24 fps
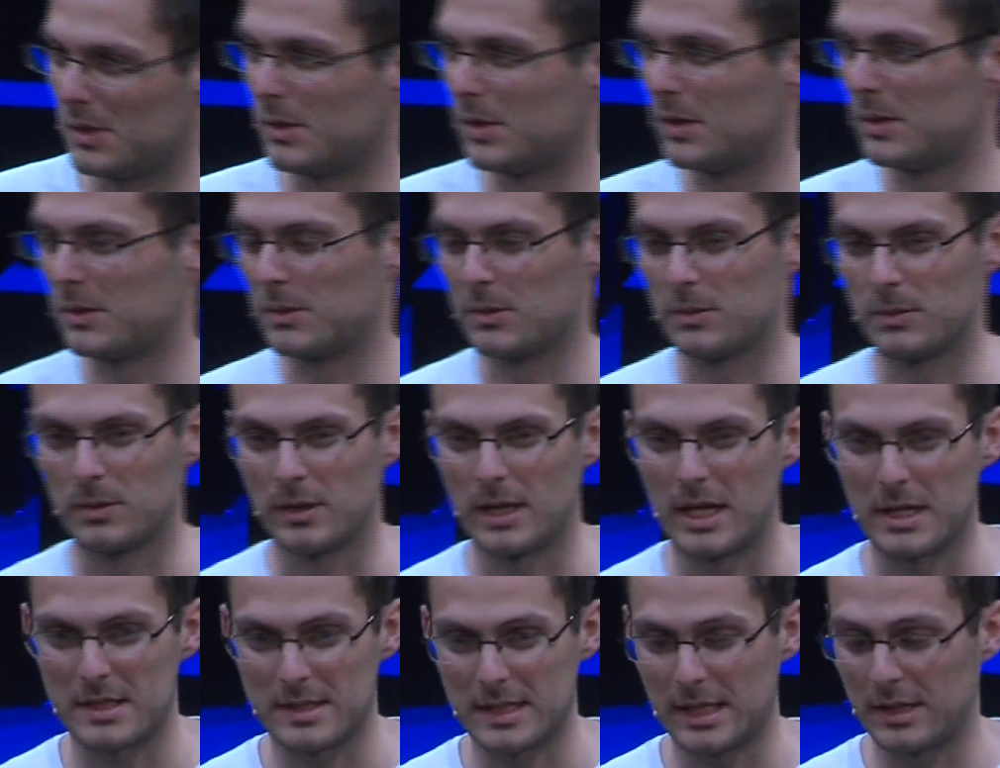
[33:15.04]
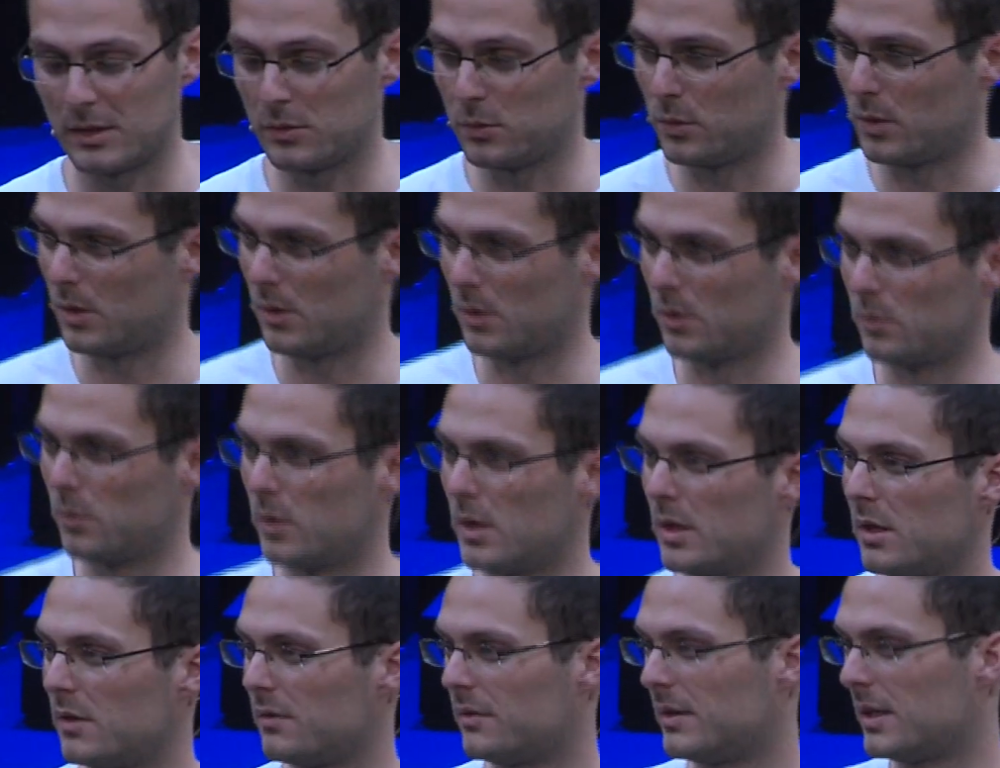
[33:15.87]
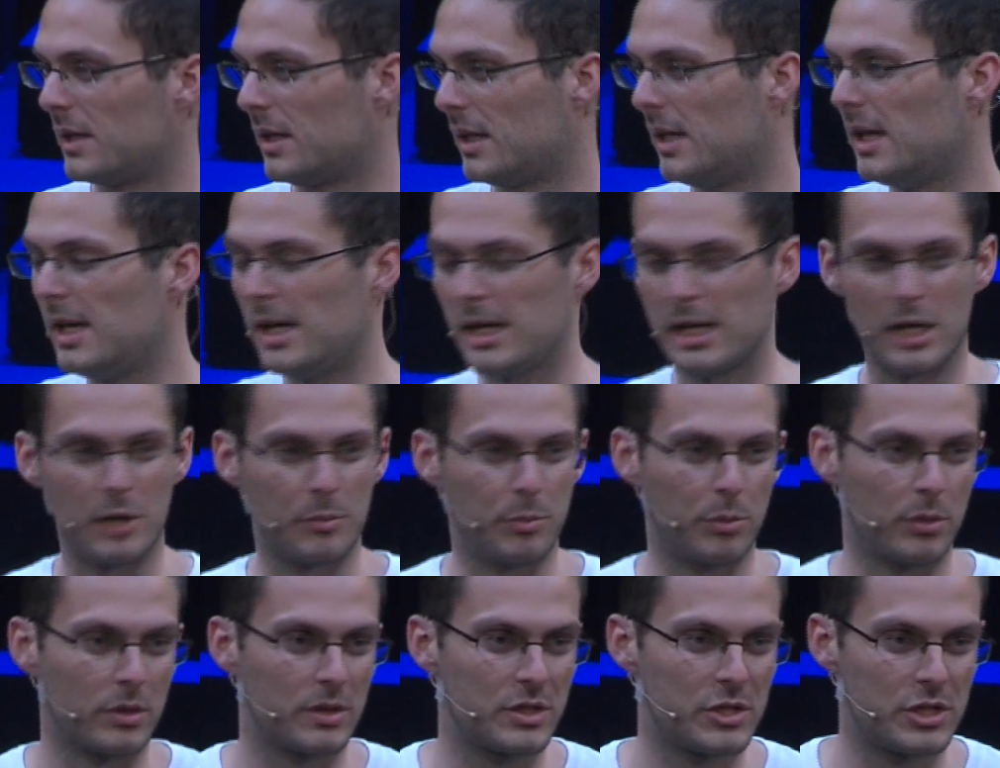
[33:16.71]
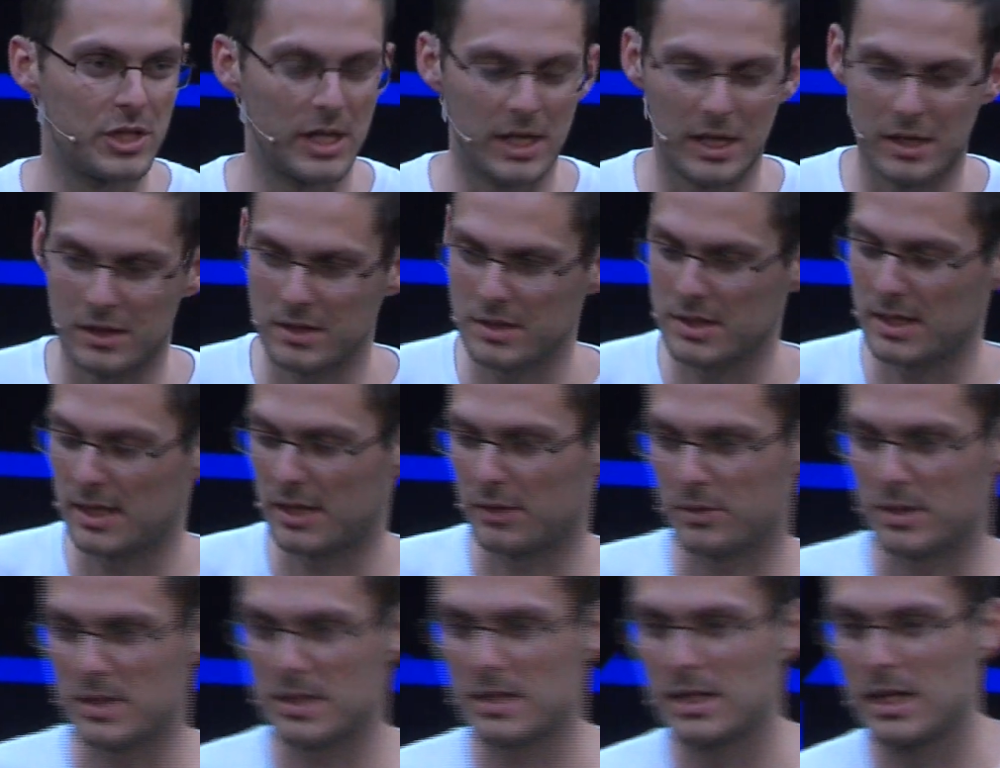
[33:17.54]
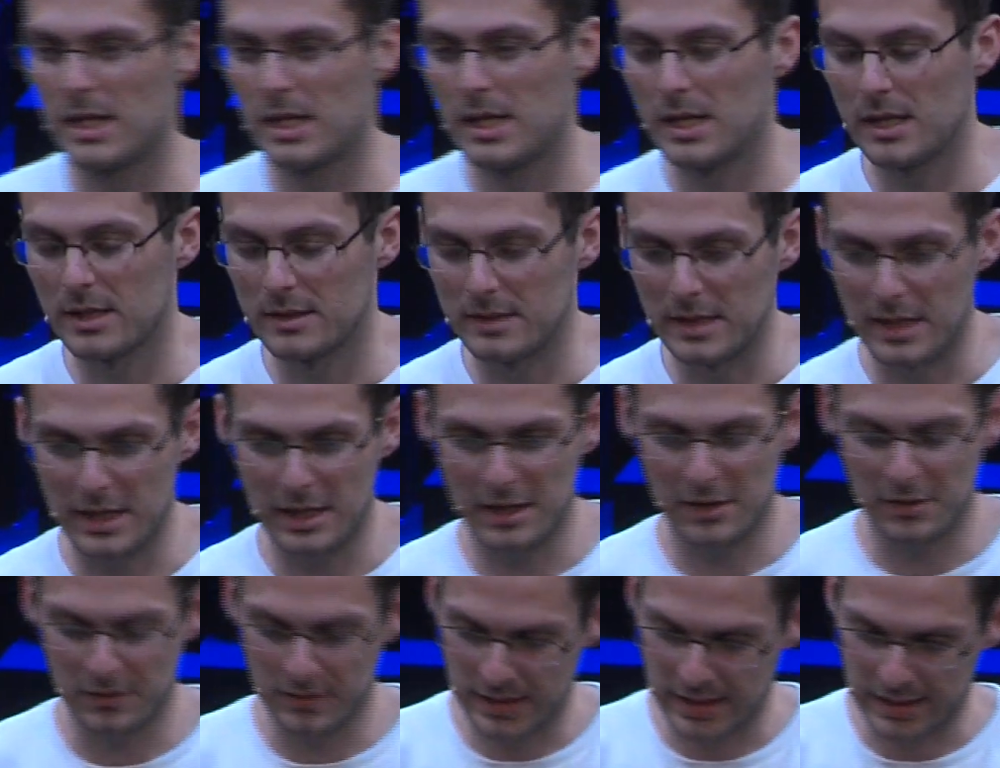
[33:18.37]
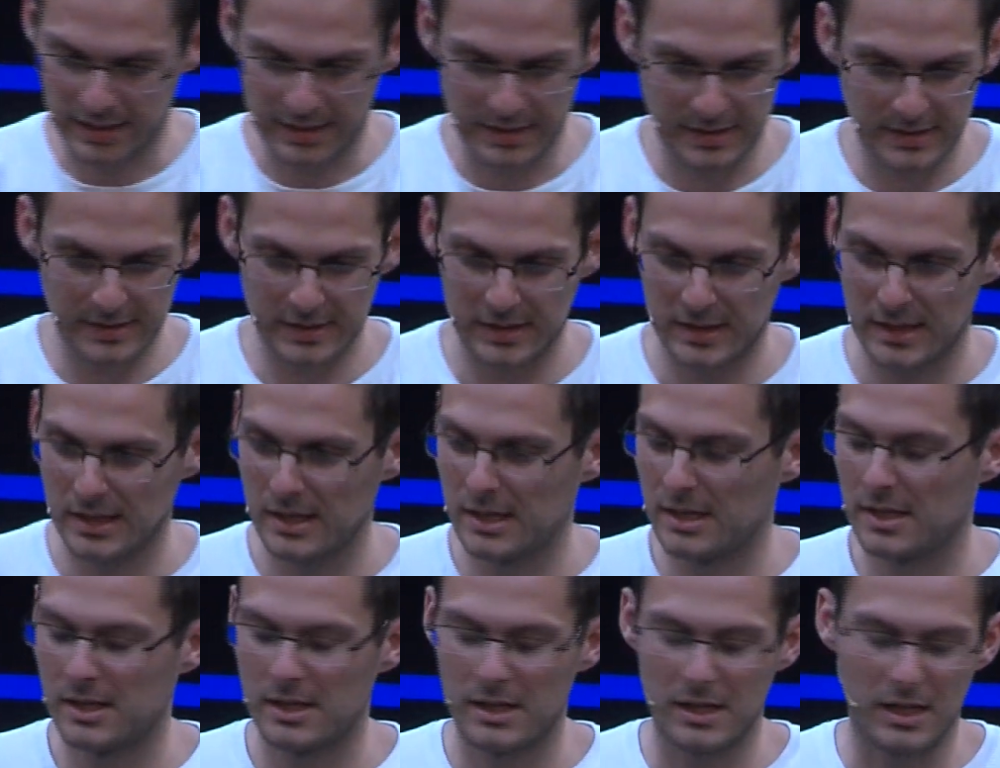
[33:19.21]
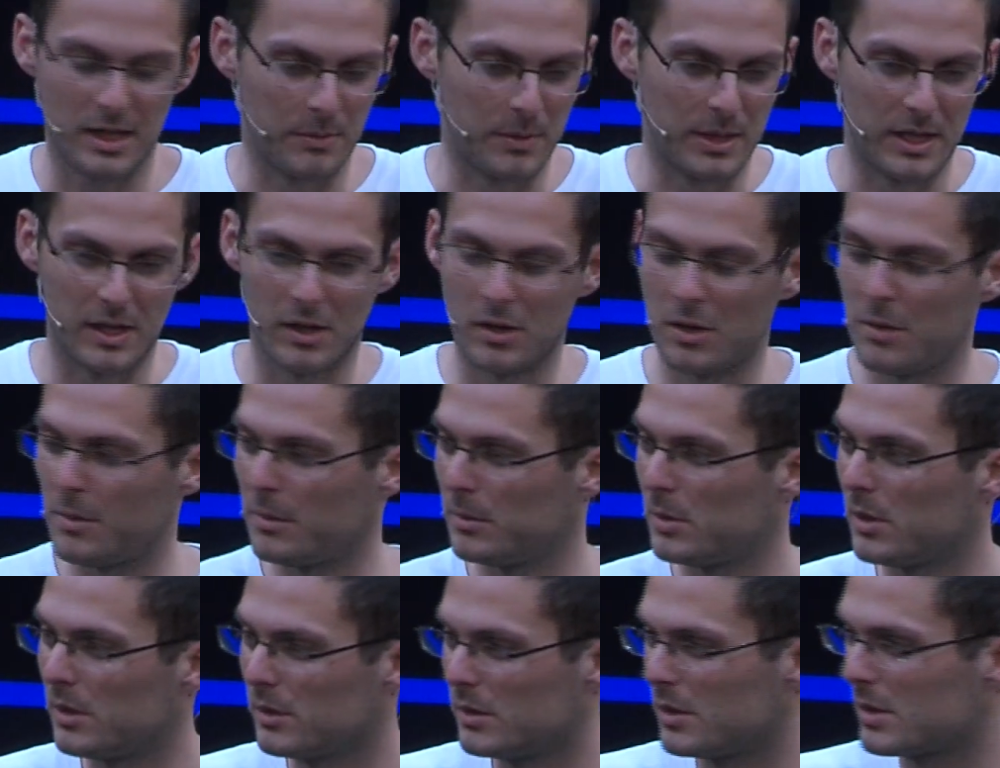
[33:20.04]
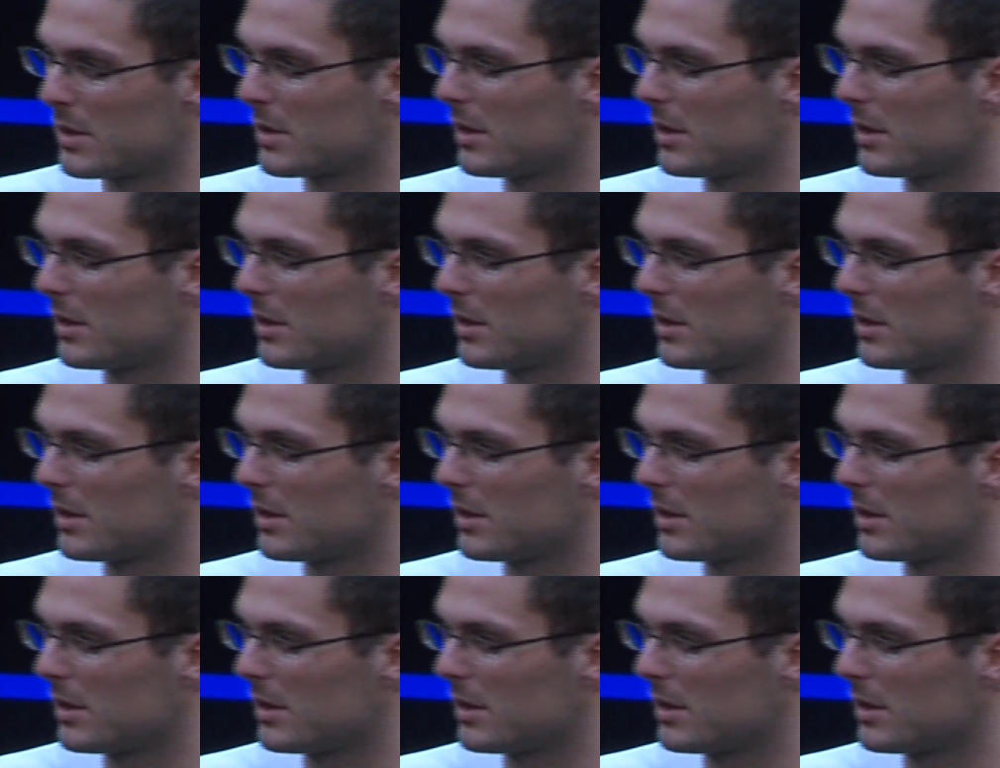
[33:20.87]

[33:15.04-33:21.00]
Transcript: on one of the airport chairs, and I was there like, "Hey man, I'm going to